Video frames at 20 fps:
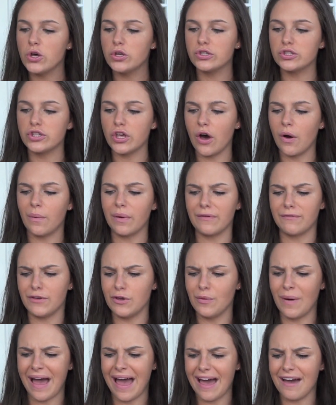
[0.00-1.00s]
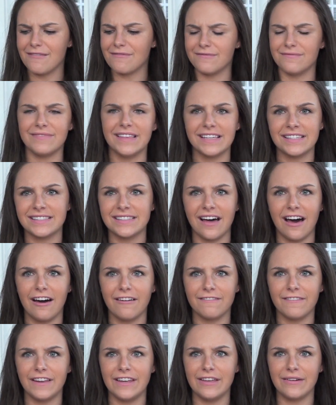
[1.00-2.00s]
So if you have this
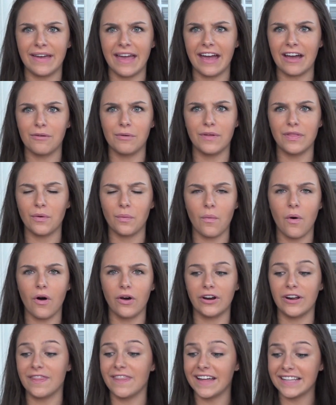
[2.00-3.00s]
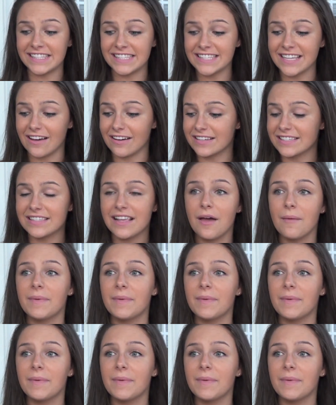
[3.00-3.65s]
stuff and you can't go in the water, that sucks.